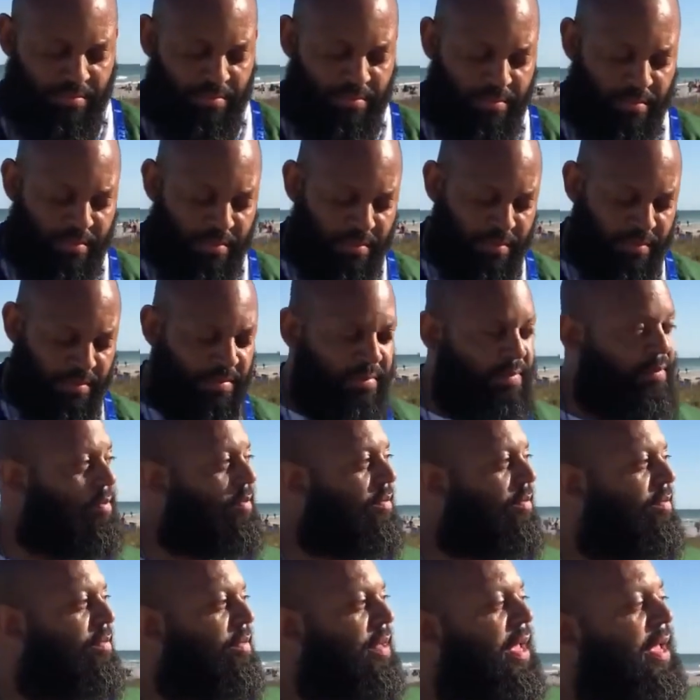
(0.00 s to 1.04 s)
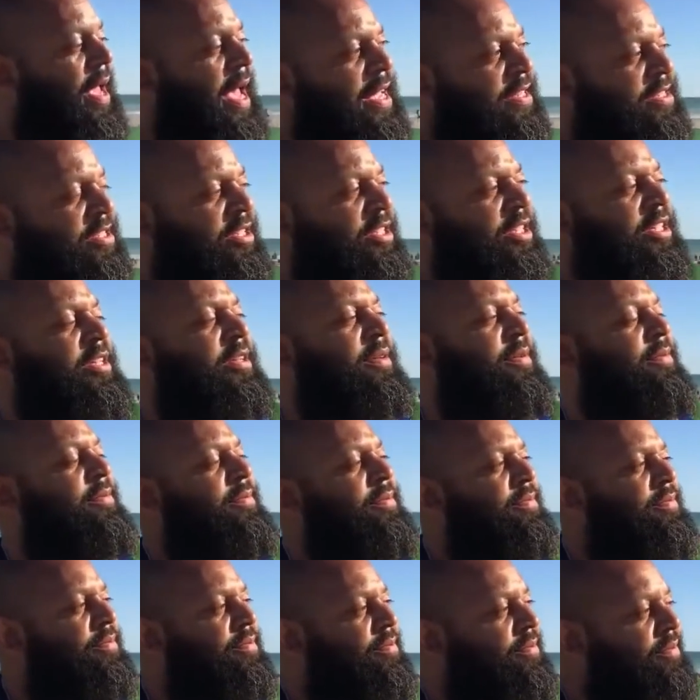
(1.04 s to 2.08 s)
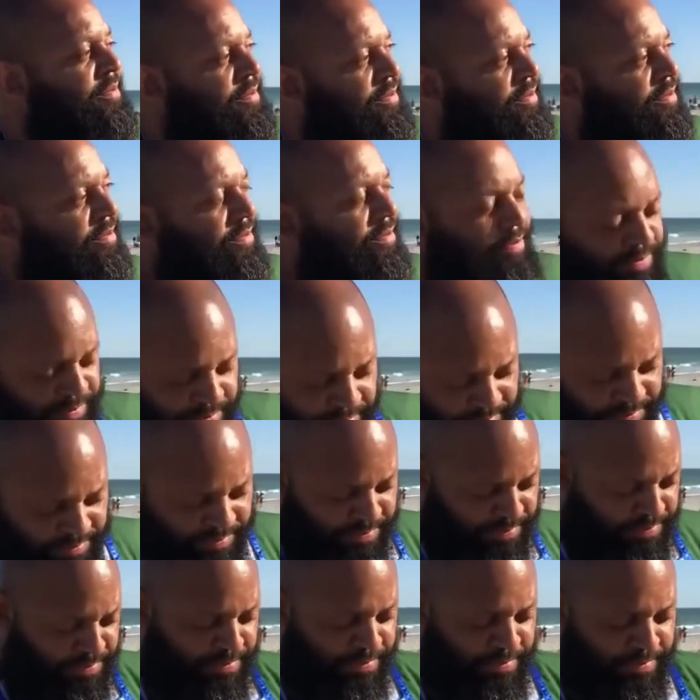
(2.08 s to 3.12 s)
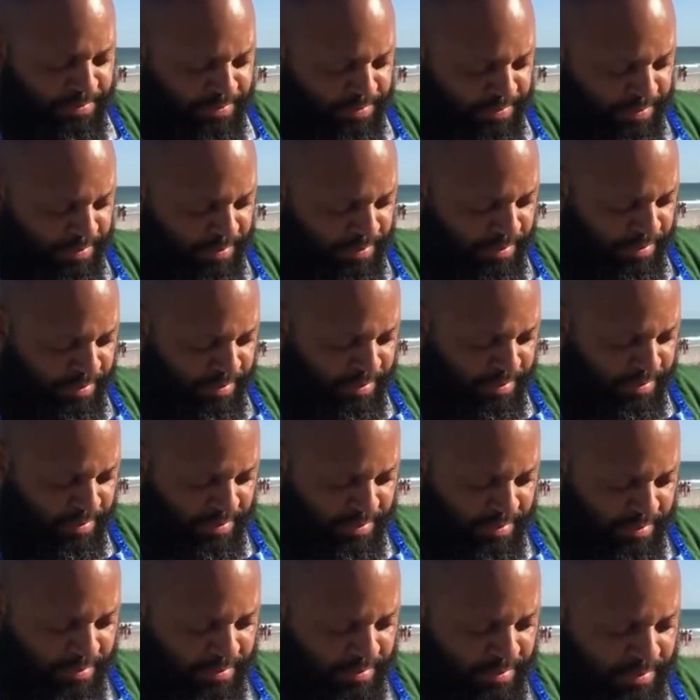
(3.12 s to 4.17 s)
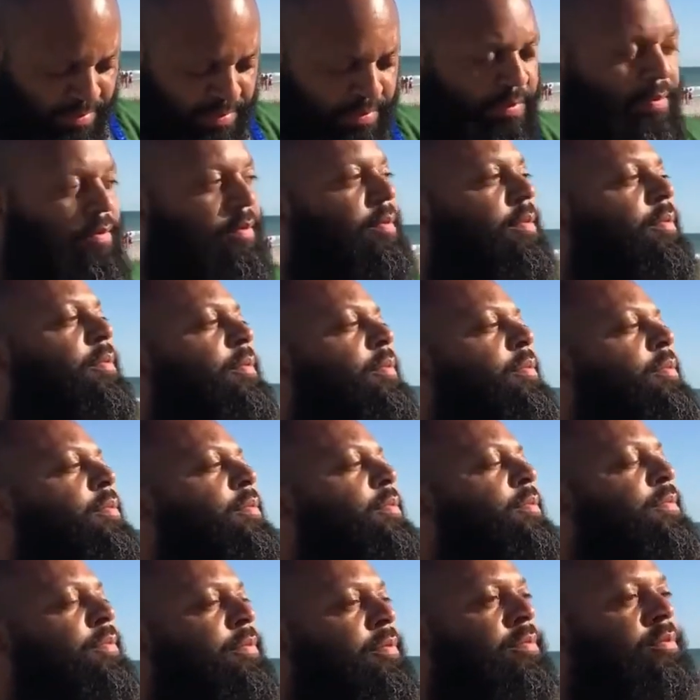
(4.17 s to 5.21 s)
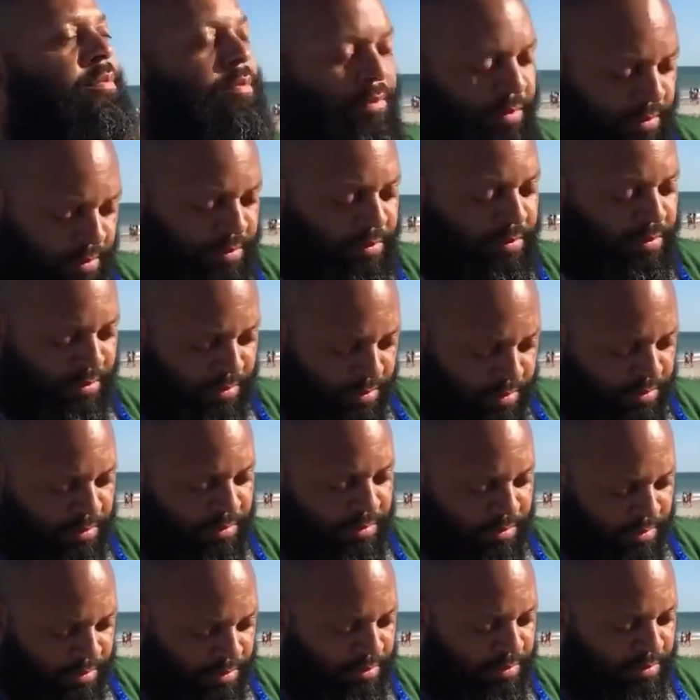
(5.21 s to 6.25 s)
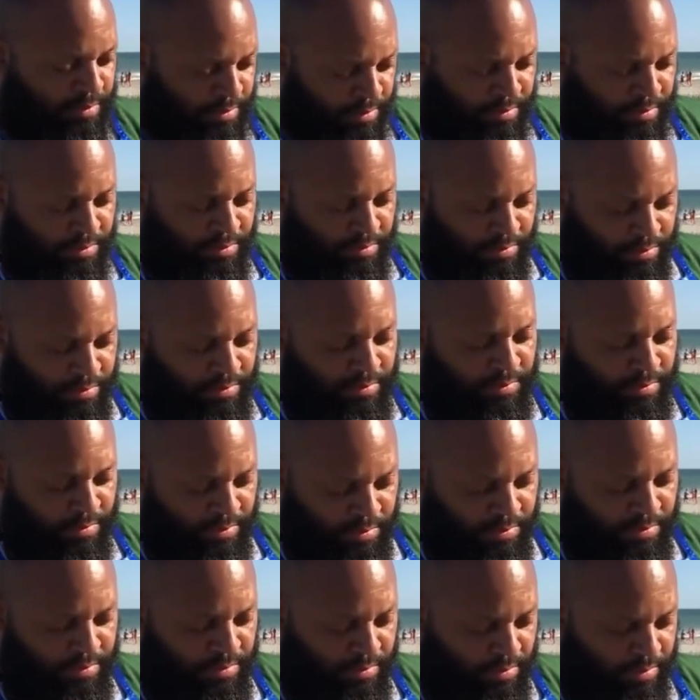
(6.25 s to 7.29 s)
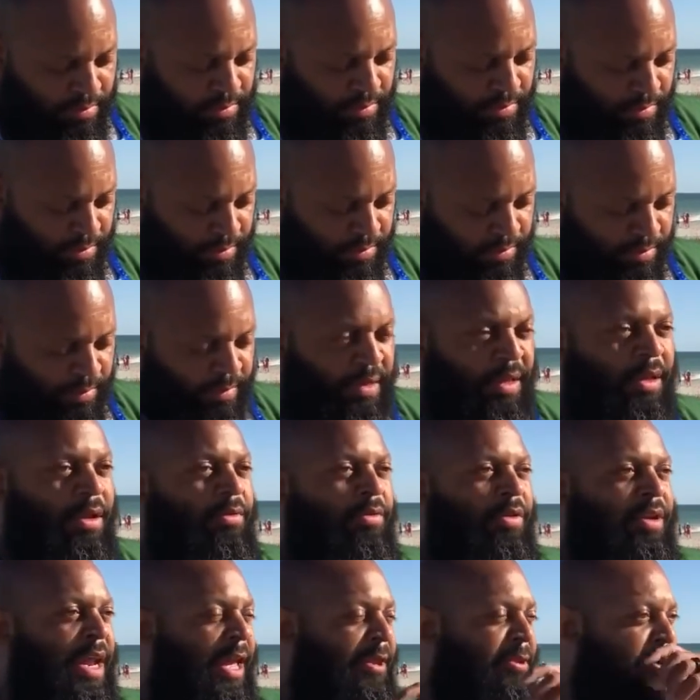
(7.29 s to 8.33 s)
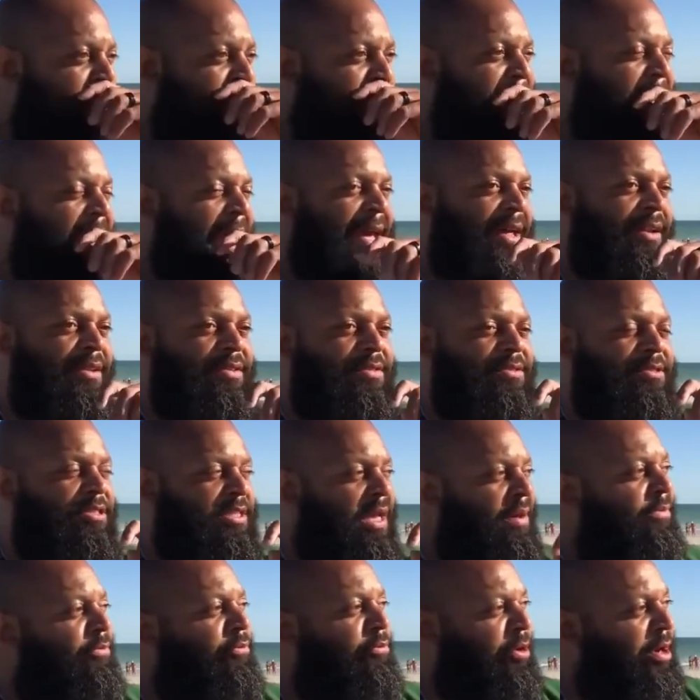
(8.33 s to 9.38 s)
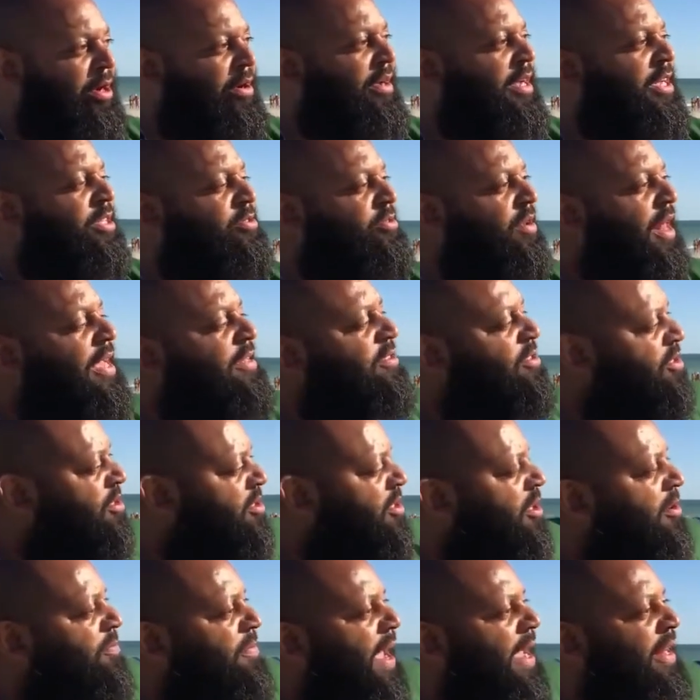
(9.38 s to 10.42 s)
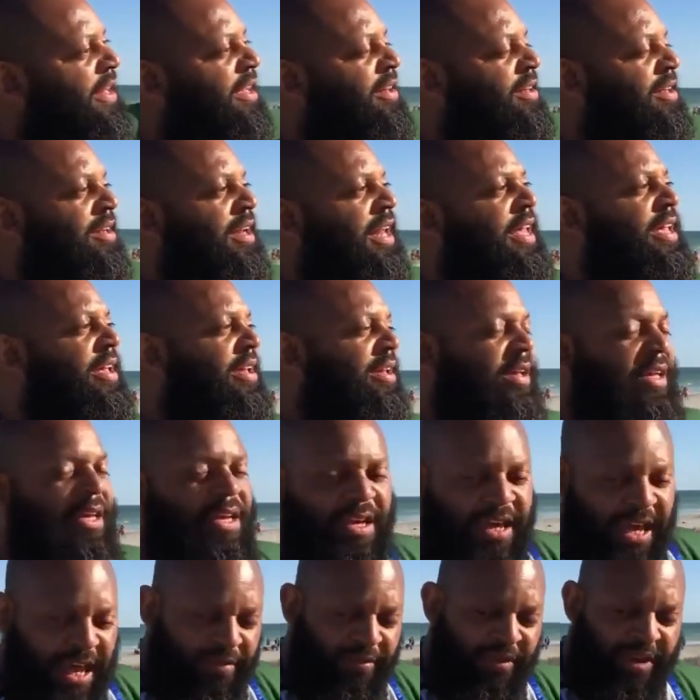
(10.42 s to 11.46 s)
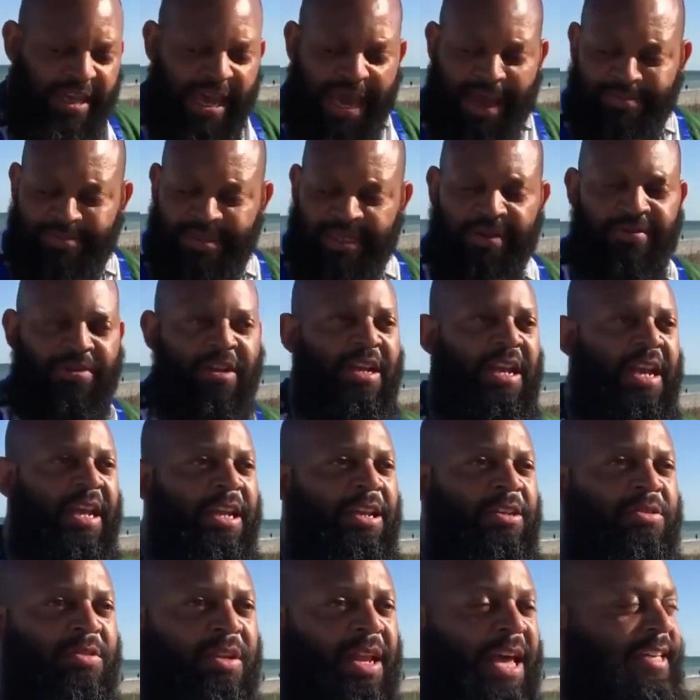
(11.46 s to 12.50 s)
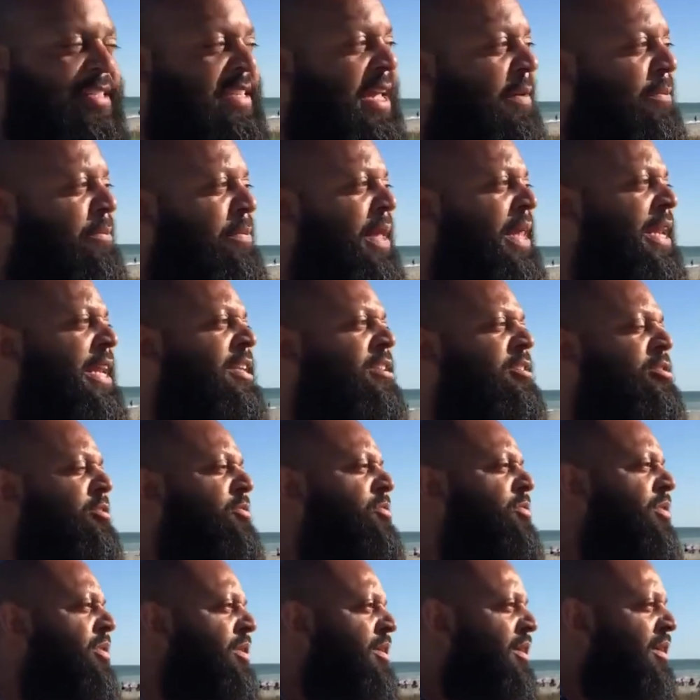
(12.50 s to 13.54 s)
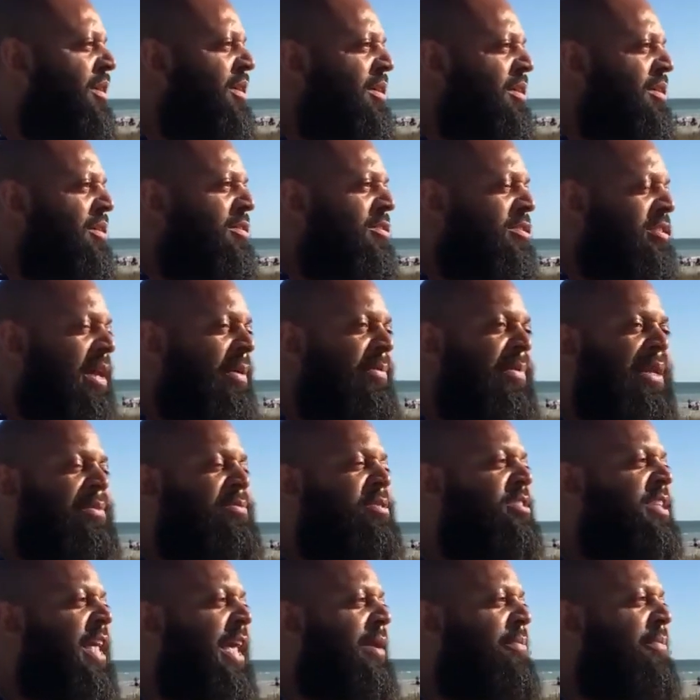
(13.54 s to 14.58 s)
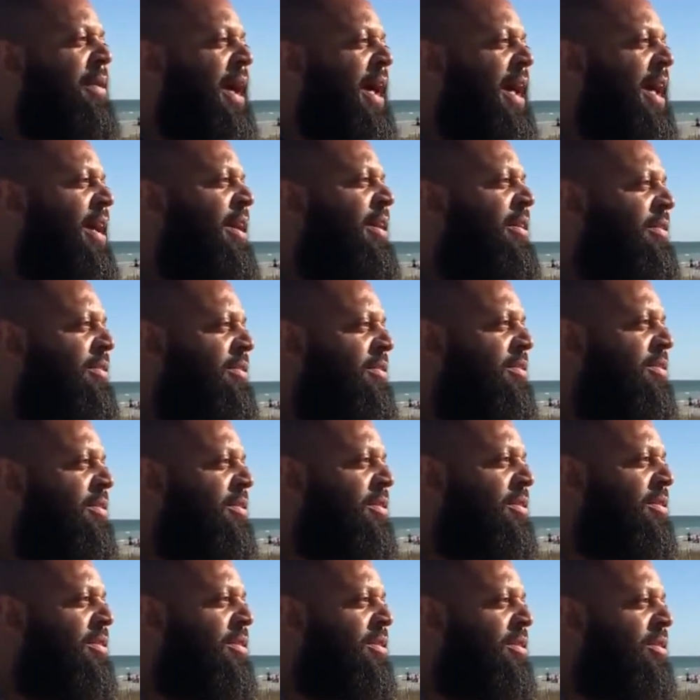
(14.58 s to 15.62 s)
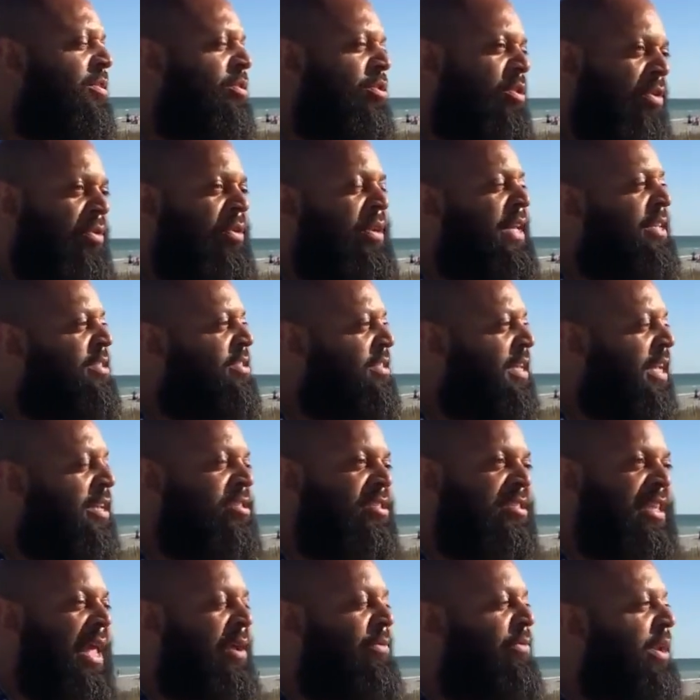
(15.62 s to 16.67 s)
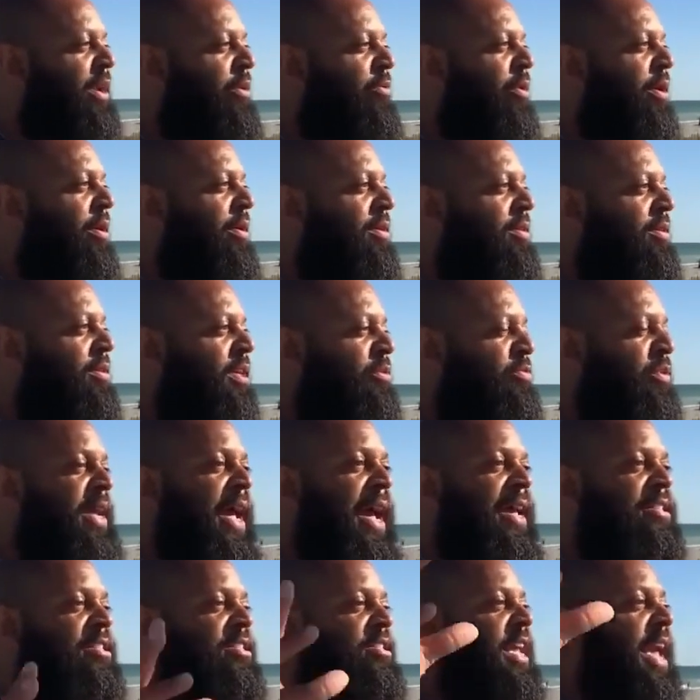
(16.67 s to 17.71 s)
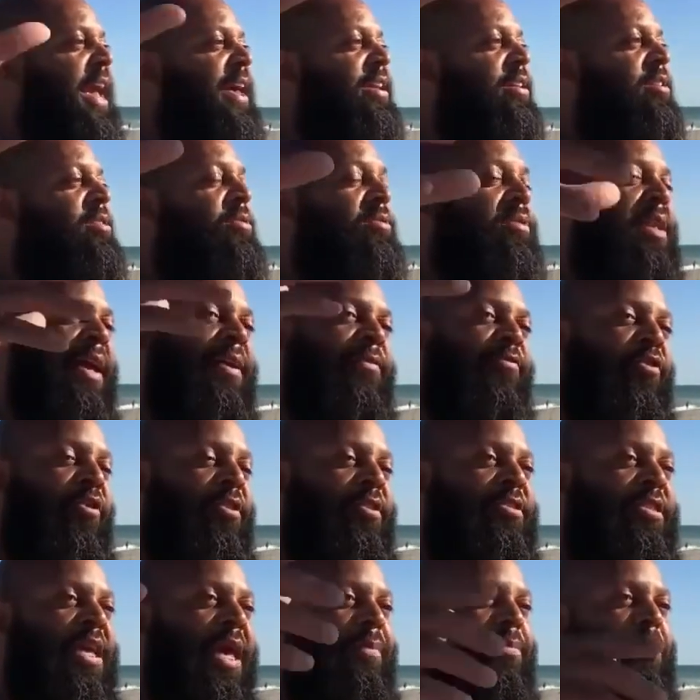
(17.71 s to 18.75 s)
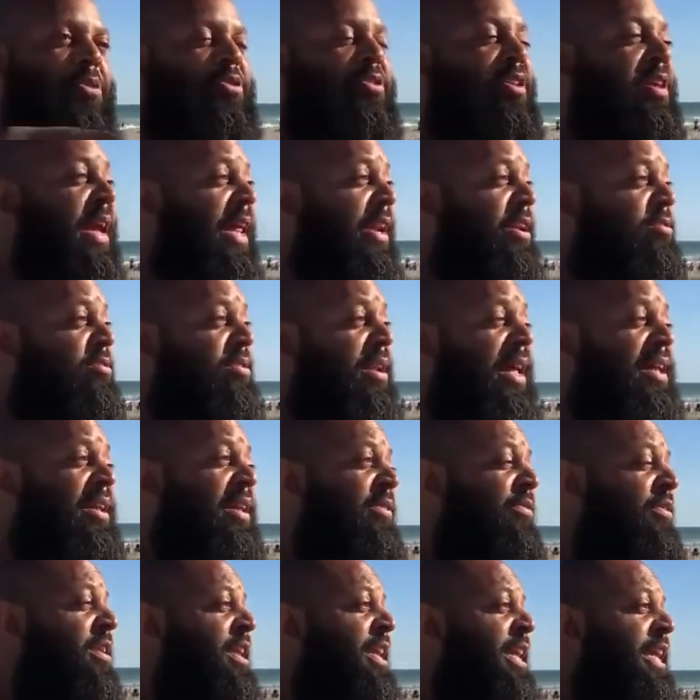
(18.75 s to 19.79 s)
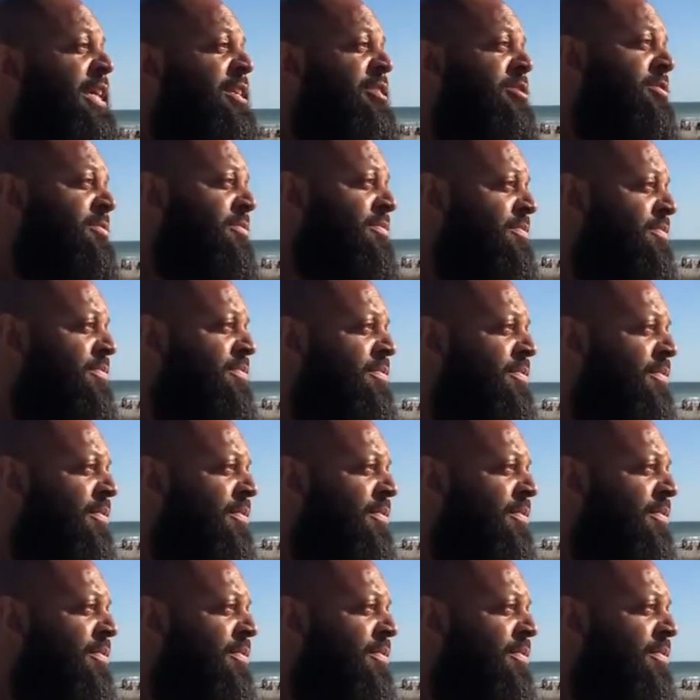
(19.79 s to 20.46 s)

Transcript: They haven't been scattered. Like, ask again. How come then, like Persian, Syrian Jews, and all that, they haven't been scattered? They've been in that region the whole time. Well, now you even got some real Israelites are still back there in the land. Every right. captivity that Israelites have been into, some of them stayed behind, you know, and they, they stayed where they were. Because we got scattered through, like, for example, you still got Israelites living in Egypt.